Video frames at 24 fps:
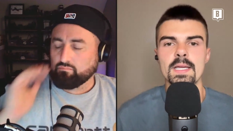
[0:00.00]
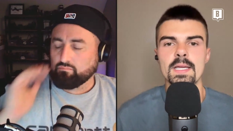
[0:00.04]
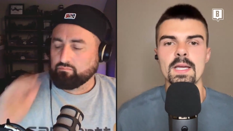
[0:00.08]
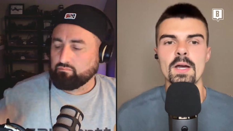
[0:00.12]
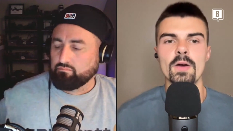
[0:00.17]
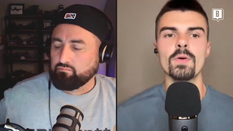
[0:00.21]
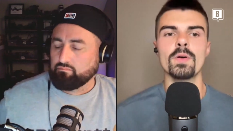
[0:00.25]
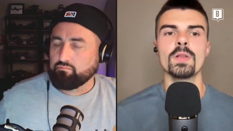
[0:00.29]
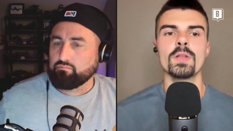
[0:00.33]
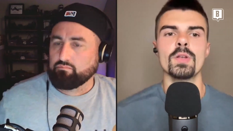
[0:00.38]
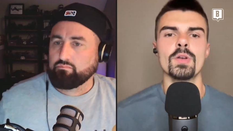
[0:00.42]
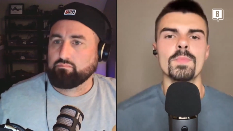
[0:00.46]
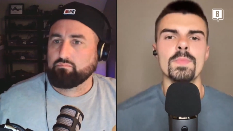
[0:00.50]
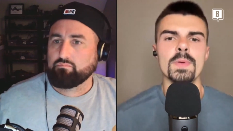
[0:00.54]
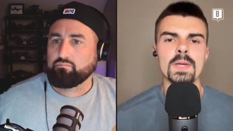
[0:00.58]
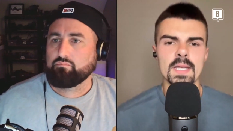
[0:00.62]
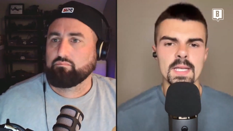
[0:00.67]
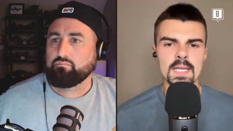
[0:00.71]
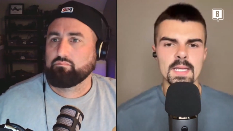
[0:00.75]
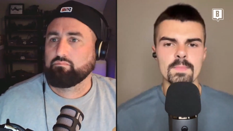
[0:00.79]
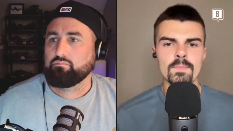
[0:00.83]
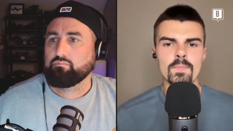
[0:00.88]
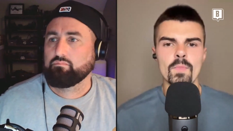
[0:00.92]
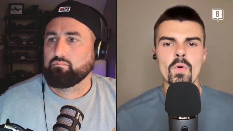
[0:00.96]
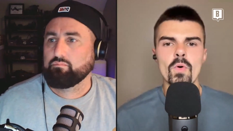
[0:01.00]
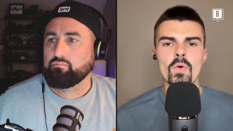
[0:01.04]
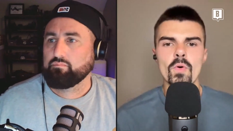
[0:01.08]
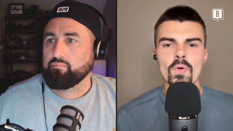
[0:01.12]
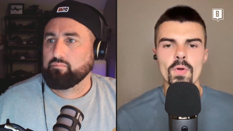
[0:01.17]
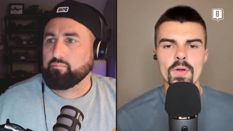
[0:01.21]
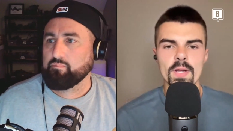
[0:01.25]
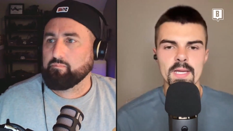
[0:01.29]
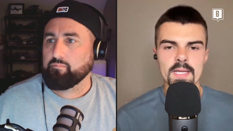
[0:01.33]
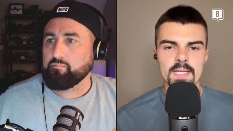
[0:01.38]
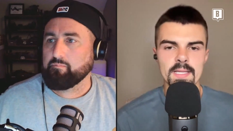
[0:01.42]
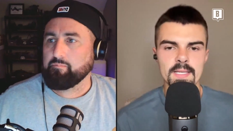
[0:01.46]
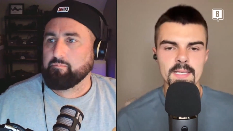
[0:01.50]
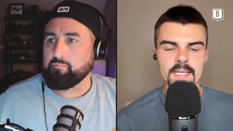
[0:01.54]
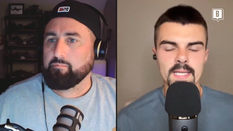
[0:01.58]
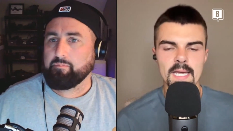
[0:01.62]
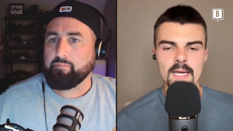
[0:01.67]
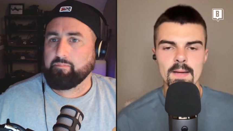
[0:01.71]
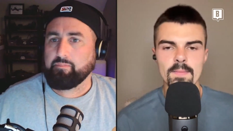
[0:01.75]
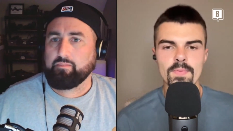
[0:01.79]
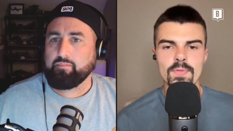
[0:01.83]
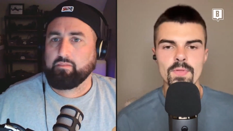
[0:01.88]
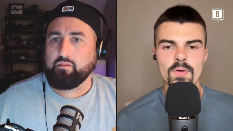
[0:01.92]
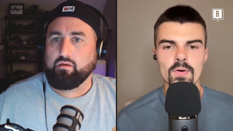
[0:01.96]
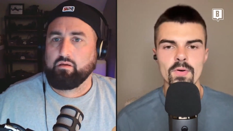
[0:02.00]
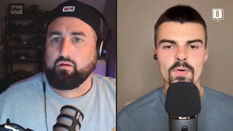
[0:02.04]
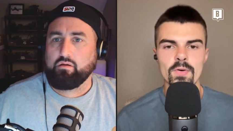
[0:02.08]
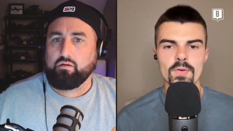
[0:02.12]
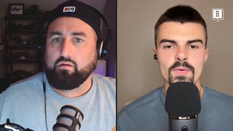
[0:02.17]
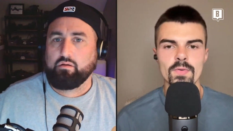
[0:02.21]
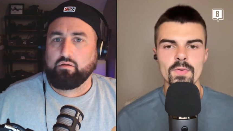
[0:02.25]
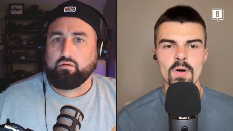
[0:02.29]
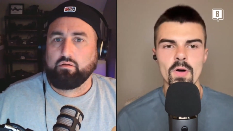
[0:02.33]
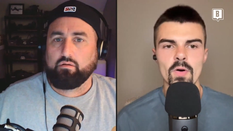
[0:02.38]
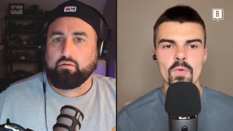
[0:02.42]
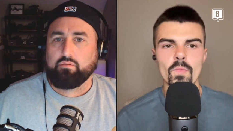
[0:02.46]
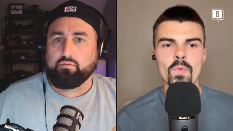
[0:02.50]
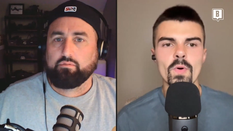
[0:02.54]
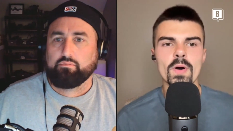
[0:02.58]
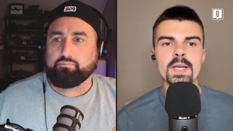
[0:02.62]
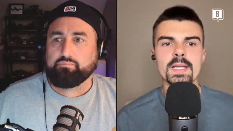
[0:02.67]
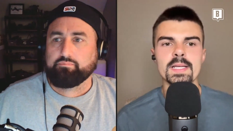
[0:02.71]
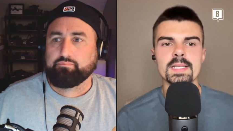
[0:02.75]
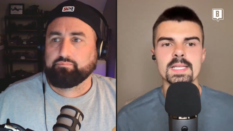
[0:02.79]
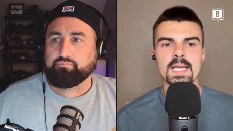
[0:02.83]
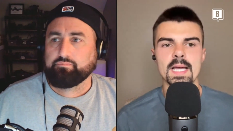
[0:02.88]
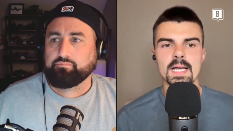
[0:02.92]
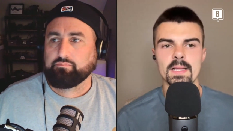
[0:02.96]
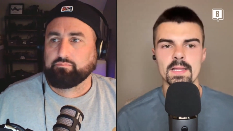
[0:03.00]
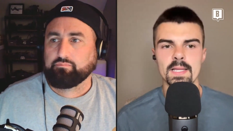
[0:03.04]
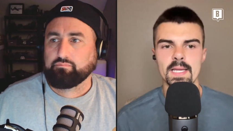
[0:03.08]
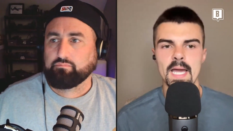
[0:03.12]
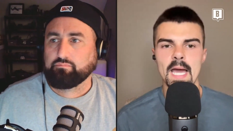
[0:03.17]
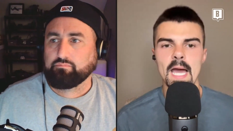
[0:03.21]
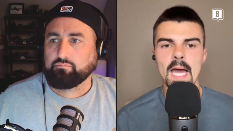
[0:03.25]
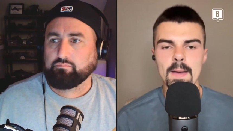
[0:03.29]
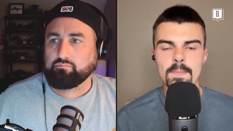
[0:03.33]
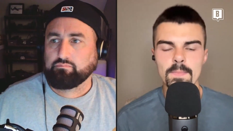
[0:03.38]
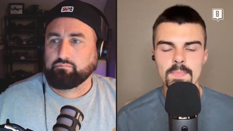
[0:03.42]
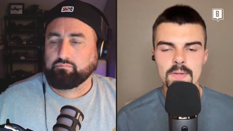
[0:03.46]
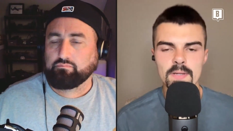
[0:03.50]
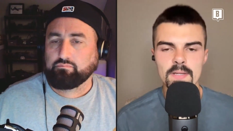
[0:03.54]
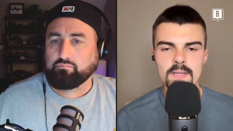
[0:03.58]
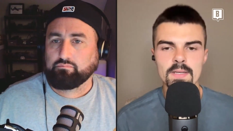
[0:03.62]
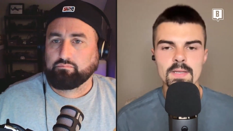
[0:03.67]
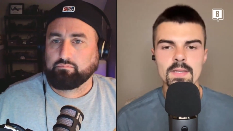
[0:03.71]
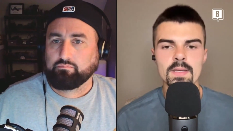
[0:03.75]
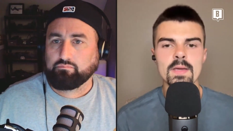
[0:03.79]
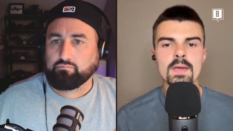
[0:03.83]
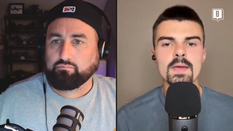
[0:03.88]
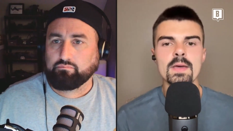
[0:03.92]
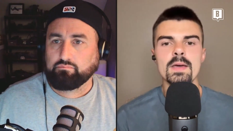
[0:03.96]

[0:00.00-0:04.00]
Speaker 1: Go a little bit more in depth on on what exactly happened